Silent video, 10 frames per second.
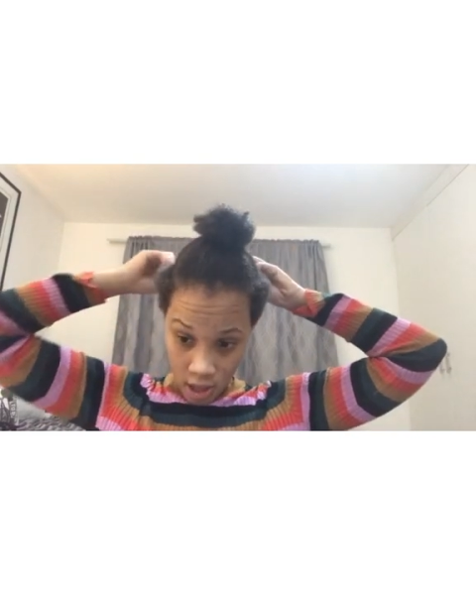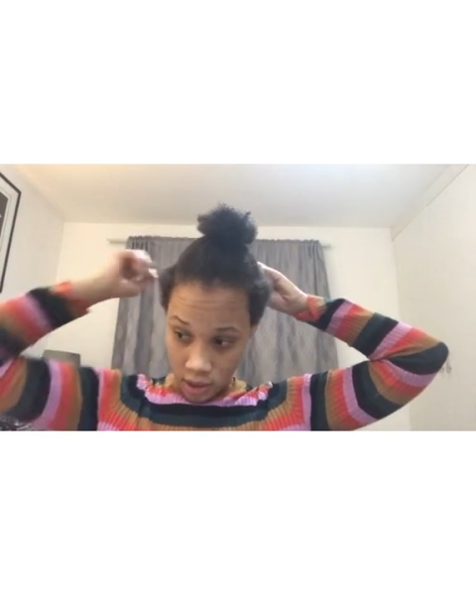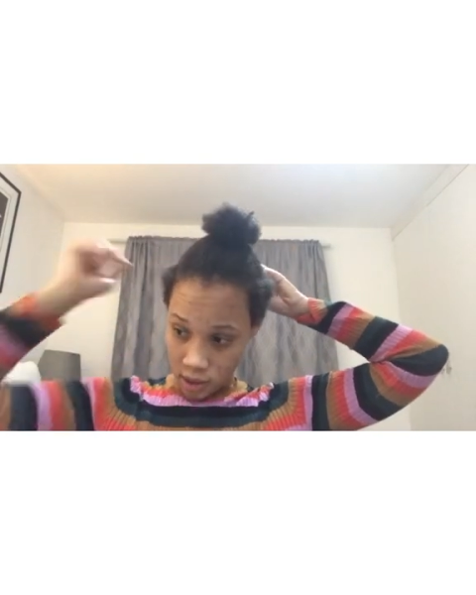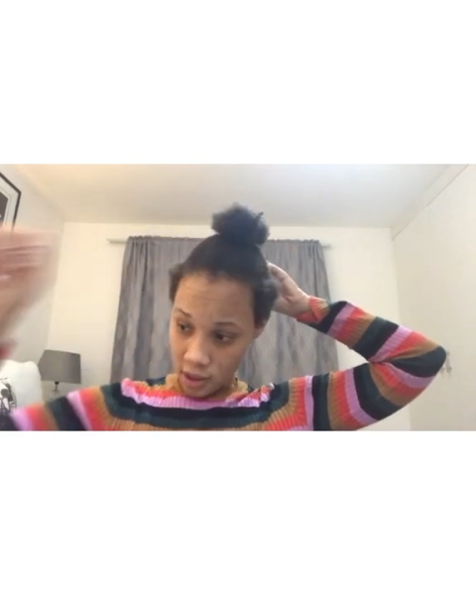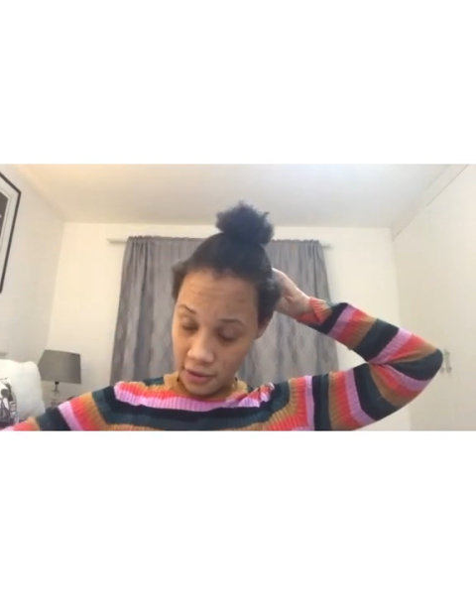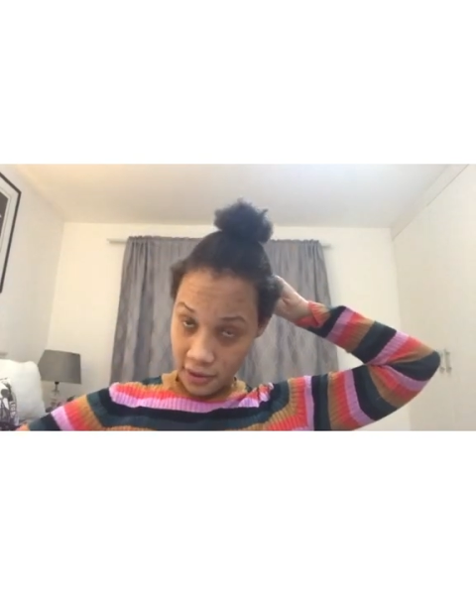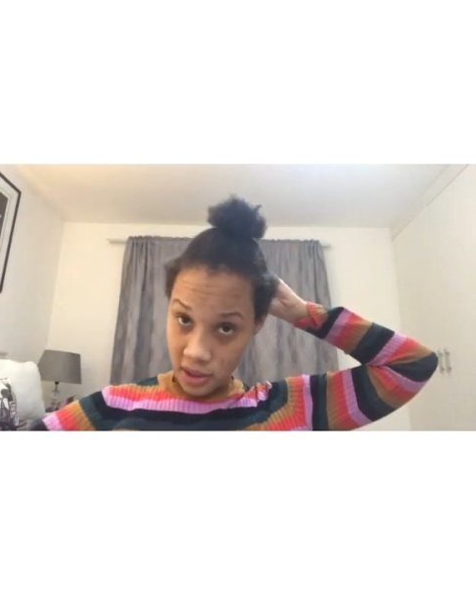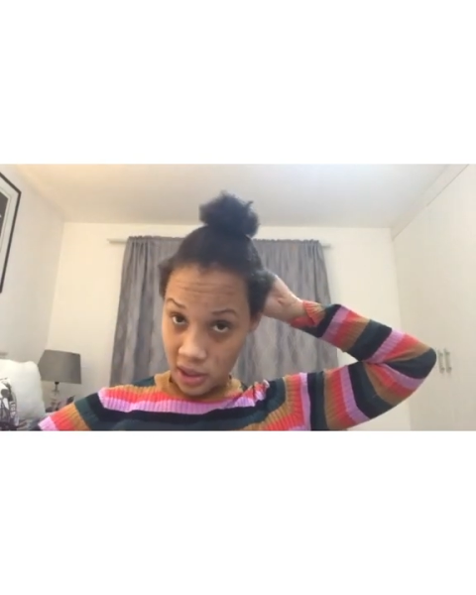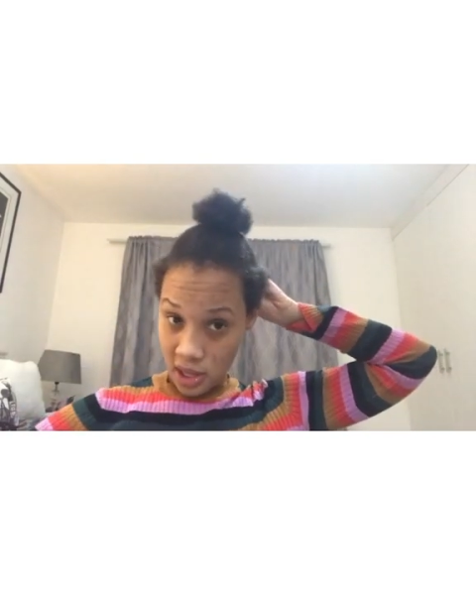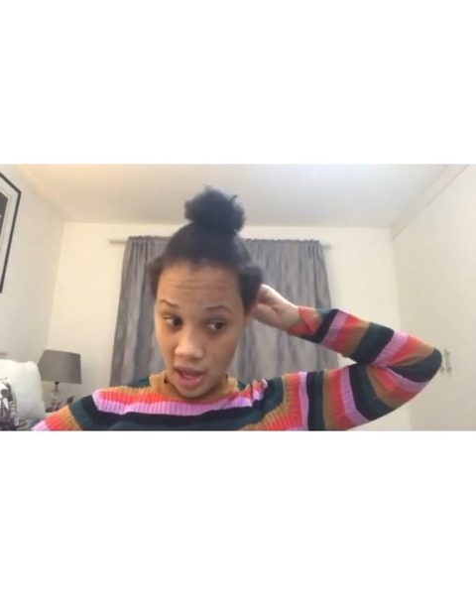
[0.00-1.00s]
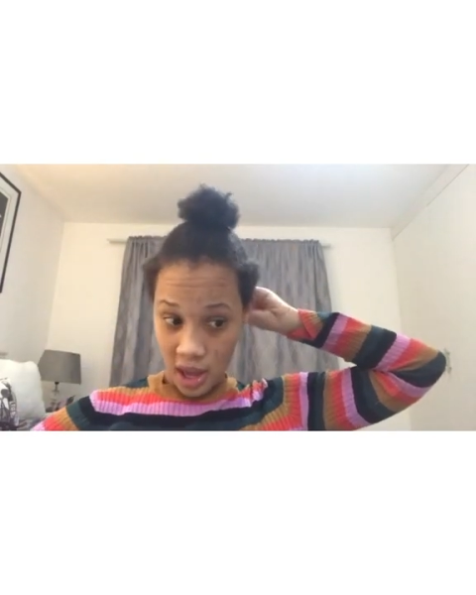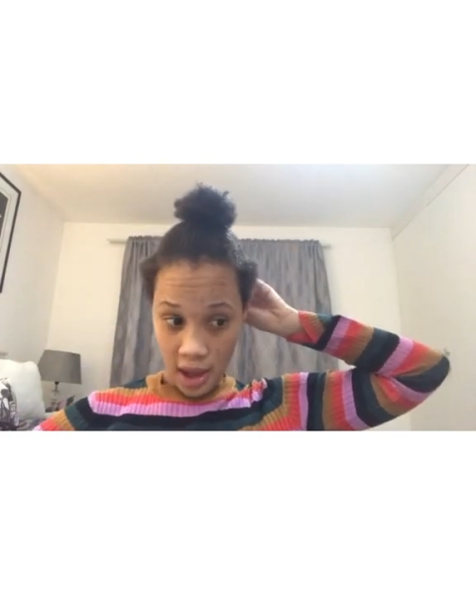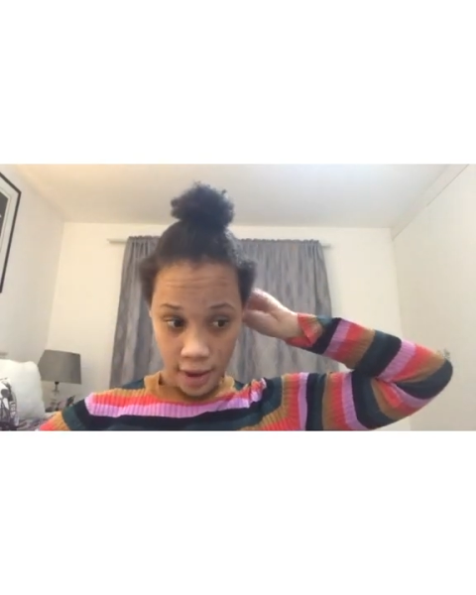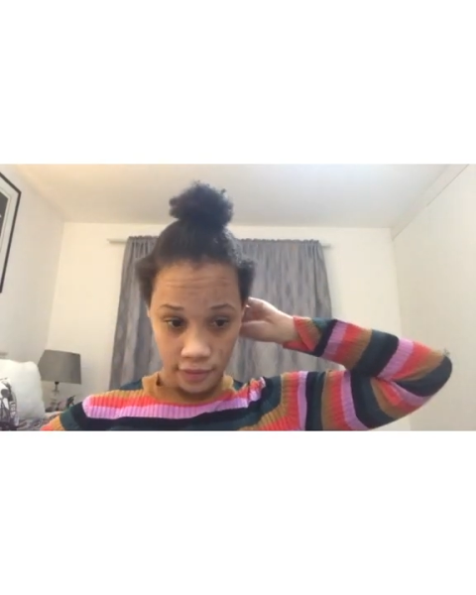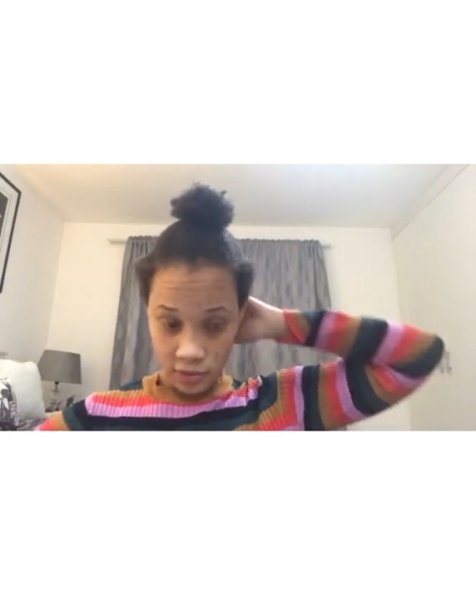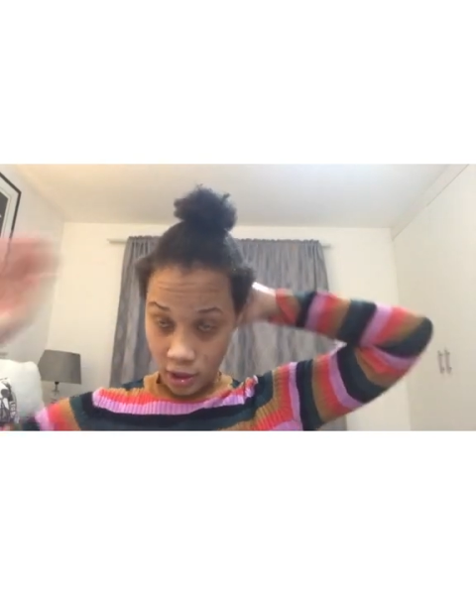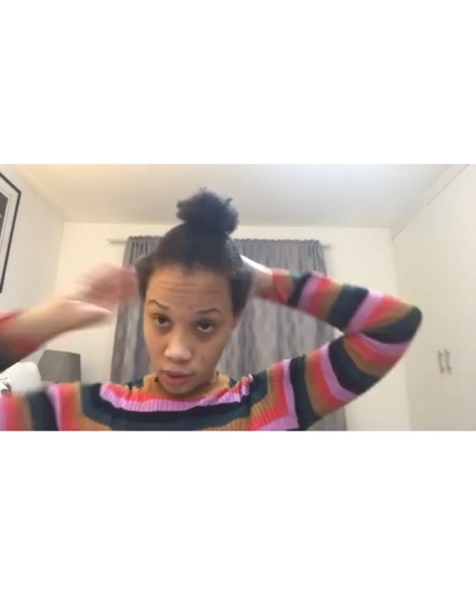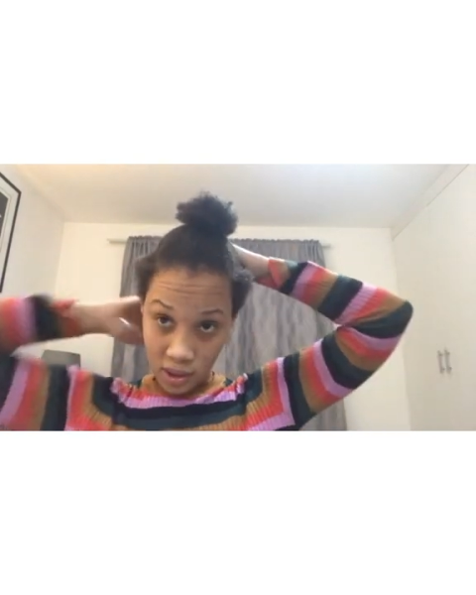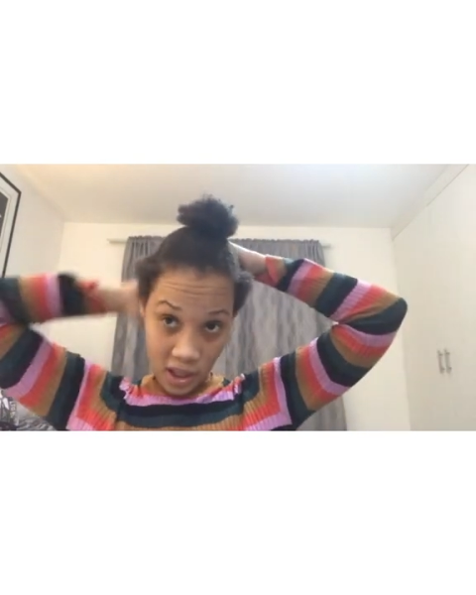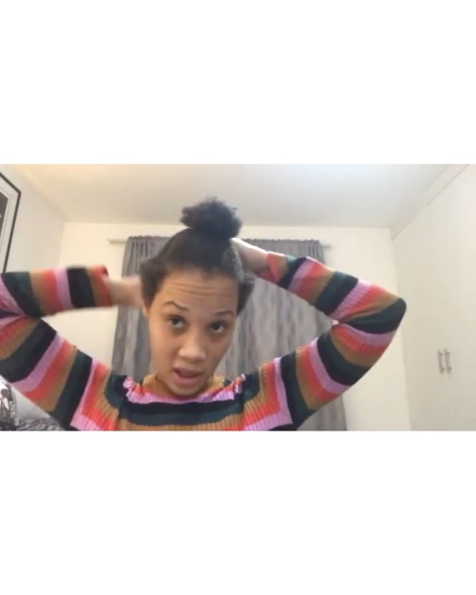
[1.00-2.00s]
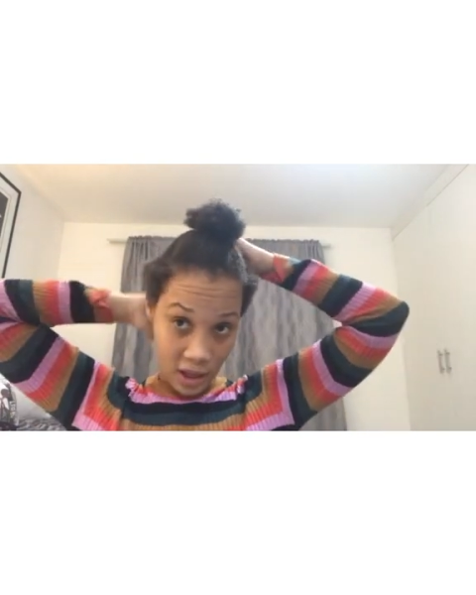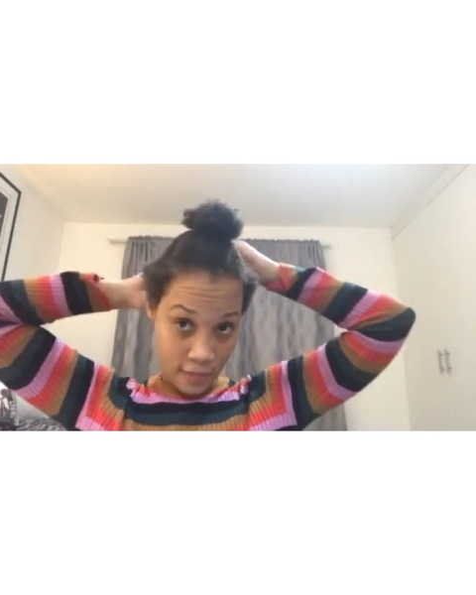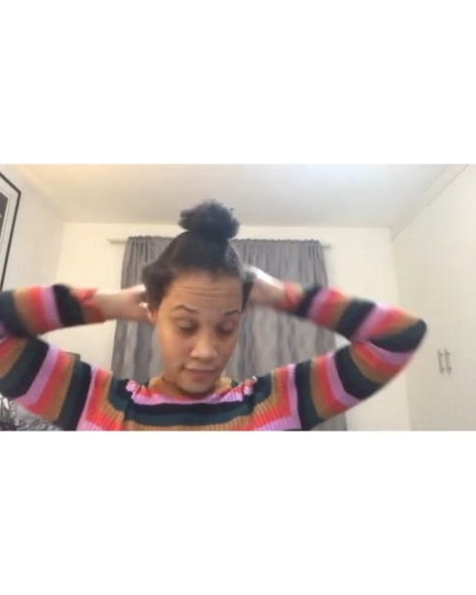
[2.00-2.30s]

Softens the hair. So still,